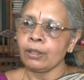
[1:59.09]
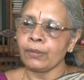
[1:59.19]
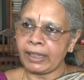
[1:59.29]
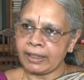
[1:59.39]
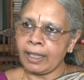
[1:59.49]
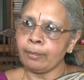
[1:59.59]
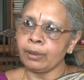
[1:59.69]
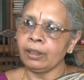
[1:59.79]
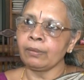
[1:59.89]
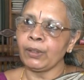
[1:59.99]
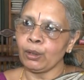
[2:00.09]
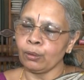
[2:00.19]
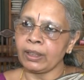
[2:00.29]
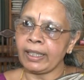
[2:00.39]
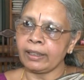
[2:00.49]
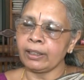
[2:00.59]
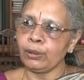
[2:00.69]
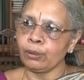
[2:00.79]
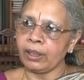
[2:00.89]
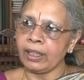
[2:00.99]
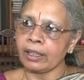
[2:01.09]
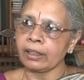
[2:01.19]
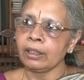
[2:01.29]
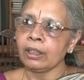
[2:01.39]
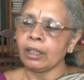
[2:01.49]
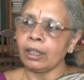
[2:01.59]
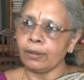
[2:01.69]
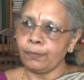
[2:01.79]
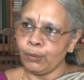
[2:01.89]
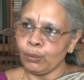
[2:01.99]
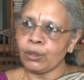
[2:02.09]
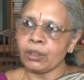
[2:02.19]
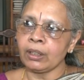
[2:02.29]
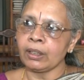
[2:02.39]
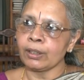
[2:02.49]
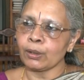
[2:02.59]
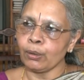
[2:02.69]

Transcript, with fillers: For example, we know that the nuclear uh, fusion is